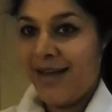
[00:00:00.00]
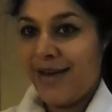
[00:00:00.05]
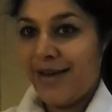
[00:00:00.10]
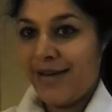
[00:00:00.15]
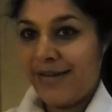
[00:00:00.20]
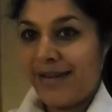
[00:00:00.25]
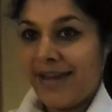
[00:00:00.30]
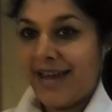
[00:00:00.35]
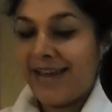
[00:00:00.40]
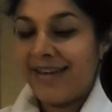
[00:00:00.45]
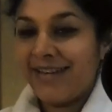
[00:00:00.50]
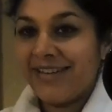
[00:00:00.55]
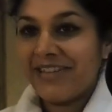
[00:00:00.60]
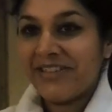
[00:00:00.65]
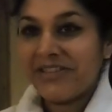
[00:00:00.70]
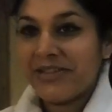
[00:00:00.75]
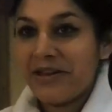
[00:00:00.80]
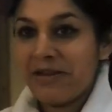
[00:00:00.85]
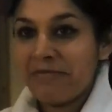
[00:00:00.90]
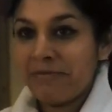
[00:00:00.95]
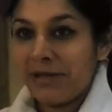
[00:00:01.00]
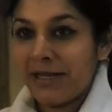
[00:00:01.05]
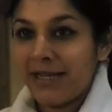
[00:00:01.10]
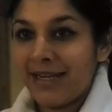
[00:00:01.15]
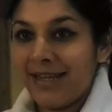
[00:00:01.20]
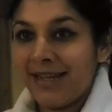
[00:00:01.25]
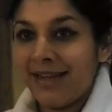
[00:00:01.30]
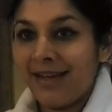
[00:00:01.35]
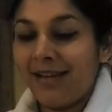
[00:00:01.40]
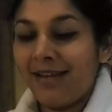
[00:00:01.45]
Okay, so I'm not
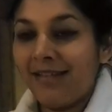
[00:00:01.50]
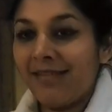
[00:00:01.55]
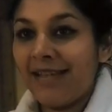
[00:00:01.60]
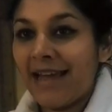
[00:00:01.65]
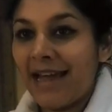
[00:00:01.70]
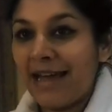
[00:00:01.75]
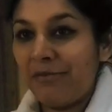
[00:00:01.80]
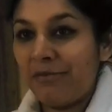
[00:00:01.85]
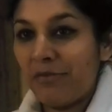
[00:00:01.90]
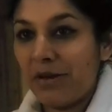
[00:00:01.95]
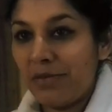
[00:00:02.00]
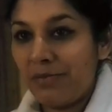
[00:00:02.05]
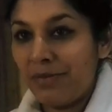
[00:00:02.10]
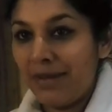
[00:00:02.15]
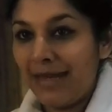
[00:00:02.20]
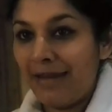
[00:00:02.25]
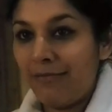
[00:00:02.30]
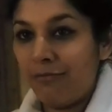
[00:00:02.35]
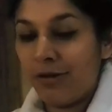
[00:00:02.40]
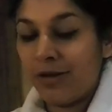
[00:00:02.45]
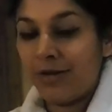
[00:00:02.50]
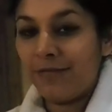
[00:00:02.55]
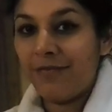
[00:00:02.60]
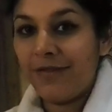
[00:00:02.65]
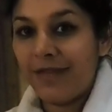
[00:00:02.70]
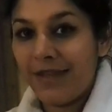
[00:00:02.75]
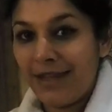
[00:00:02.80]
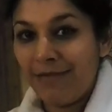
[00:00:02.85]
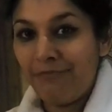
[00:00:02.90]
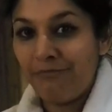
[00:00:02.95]
kidding, that might be one of
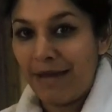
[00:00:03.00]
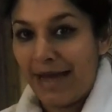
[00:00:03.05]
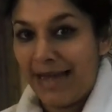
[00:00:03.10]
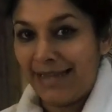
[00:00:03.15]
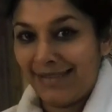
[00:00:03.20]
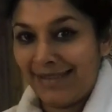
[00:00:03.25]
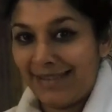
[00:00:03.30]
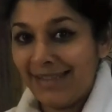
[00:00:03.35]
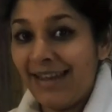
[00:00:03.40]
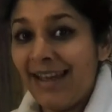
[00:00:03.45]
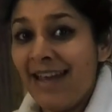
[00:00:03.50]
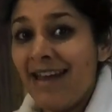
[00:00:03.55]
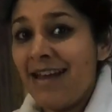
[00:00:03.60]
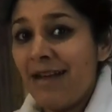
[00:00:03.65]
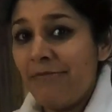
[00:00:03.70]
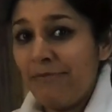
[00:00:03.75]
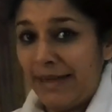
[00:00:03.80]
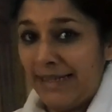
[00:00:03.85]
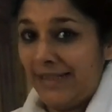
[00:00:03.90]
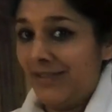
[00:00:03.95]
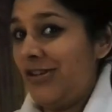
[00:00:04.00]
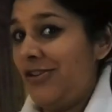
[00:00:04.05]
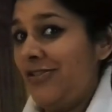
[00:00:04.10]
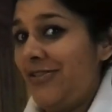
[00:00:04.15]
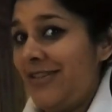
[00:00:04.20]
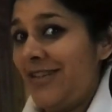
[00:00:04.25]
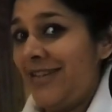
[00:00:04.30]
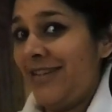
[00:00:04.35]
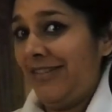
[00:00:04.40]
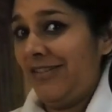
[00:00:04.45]
the best
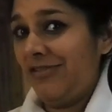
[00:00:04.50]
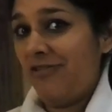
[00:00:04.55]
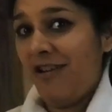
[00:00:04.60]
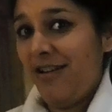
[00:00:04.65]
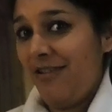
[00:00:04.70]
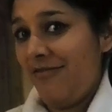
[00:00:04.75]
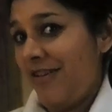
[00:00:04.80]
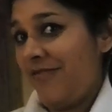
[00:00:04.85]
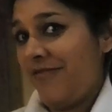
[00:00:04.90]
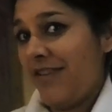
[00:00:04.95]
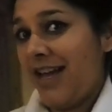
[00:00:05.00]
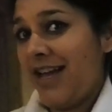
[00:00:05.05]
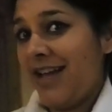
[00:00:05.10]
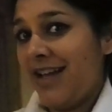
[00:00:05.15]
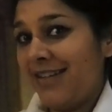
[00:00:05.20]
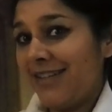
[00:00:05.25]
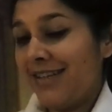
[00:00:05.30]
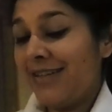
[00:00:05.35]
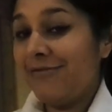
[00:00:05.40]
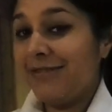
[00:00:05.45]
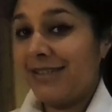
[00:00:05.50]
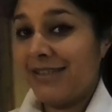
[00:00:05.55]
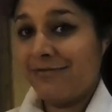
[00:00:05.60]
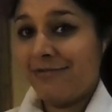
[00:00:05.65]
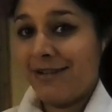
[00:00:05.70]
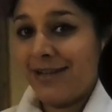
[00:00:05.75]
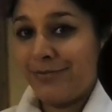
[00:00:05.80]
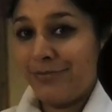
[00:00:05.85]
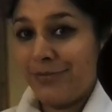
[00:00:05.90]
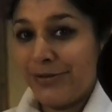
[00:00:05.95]
massages I've ever had. It was
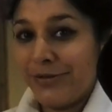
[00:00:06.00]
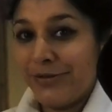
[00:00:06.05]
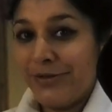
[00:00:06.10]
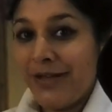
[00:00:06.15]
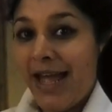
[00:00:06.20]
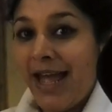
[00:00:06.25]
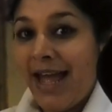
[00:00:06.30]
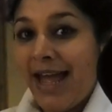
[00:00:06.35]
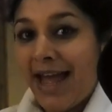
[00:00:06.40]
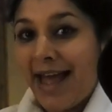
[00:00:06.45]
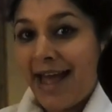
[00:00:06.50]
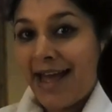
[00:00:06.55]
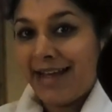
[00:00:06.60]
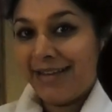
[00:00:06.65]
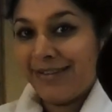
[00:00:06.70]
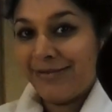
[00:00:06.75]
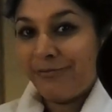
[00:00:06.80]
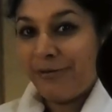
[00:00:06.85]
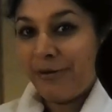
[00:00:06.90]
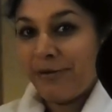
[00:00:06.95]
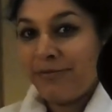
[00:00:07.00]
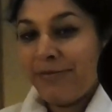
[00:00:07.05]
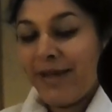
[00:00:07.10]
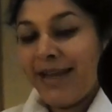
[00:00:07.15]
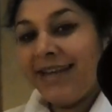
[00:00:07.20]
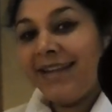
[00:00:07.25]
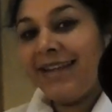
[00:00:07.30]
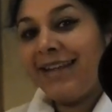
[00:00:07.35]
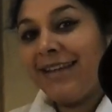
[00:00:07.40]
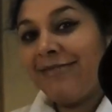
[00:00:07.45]
incredible. And what
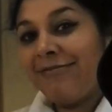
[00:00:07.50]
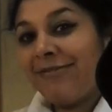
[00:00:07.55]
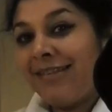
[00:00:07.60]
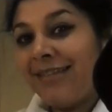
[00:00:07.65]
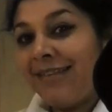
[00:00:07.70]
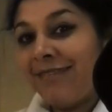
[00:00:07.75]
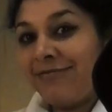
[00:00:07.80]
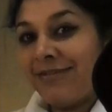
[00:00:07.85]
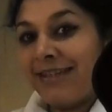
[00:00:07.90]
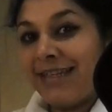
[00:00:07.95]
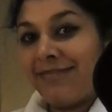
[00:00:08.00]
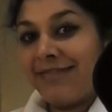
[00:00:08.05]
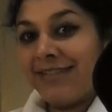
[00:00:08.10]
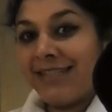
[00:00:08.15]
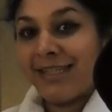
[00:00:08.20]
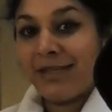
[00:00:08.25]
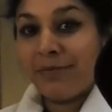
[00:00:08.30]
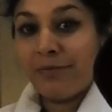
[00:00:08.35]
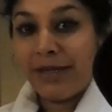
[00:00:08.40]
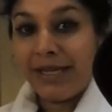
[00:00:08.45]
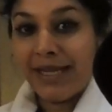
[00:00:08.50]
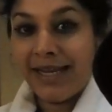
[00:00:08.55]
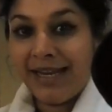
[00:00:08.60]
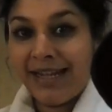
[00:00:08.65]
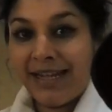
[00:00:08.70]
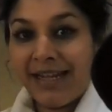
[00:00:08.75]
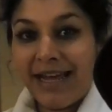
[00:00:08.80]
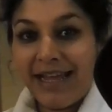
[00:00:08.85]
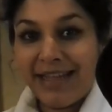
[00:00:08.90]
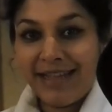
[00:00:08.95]
made it even lovelier is at the
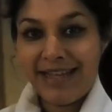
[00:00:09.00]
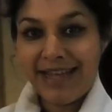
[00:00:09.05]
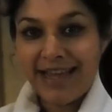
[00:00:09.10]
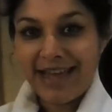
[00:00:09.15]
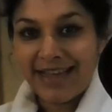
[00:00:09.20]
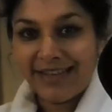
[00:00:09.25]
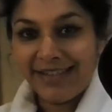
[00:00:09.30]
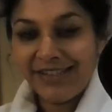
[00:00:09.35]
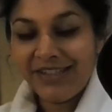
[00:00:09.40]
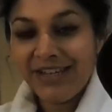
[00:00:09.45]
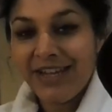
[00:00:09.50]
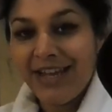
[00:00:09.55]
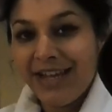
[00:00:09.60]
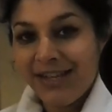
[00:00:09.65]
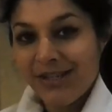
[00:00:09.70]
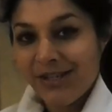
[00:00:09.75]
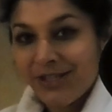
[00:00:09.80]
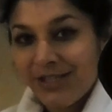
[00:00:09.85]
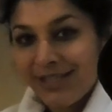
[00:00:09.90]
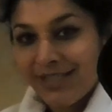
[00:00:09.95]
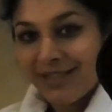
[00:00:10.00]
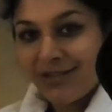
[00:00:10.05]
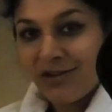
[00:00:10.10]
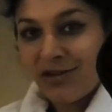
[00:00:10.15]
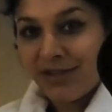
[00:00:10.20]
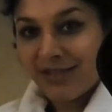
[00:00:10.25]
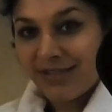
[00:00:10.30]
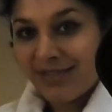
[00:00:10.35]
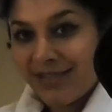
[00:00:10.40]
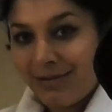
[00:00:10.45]
beginning and the end, she
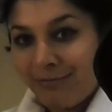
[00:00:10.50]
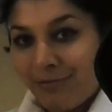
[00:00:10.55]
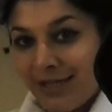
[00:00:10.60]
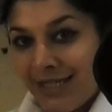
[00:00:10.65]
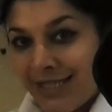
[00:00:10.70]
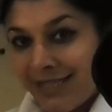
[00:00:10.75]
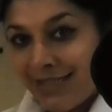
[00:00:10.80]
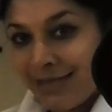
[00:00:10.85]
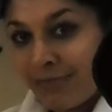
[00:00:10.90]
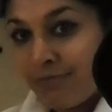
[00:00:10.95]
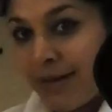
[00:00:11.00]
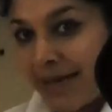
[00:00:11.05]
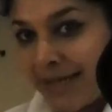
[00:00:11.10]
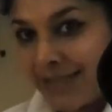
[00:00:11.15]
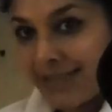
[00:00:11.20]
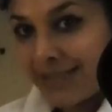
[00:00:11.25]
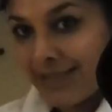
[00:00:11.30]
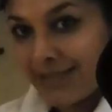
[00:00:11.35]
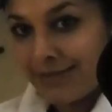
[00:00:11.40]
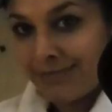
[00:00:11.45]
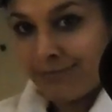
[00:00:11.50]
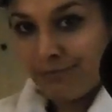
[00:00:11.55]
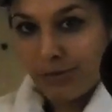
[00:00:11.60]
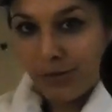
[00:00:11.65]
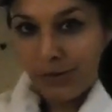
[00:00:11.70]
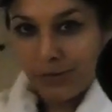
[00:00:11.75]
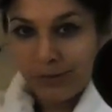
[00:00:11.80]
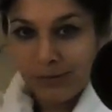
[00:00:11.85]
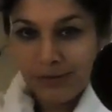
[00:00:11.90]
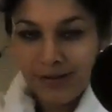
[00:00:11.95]
starts it with this Tibetan
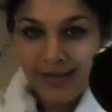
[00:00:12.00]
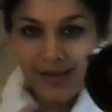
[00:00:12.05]
bowl,